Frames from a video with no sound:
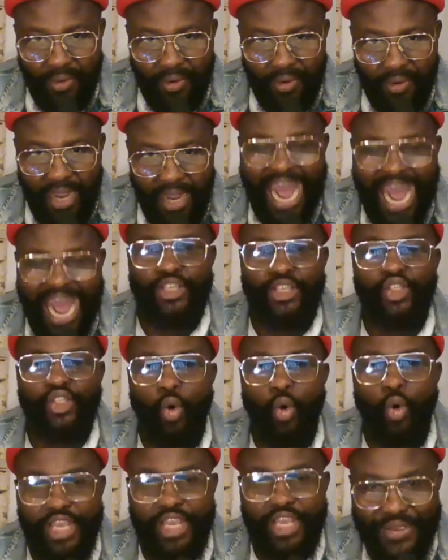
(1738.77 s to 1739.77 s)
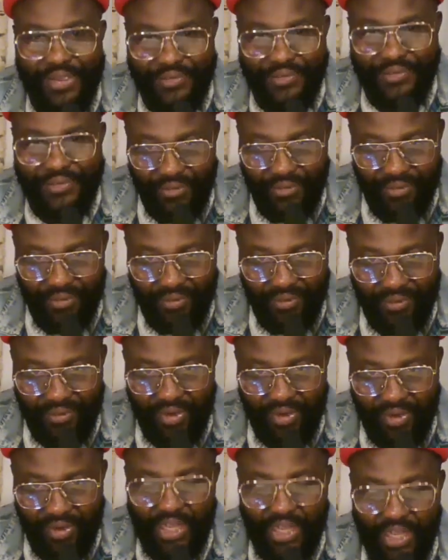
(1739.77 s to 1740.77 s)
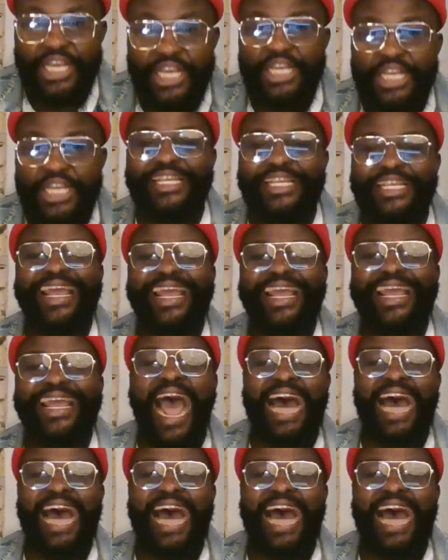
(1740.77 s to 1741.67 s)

are so evil. They are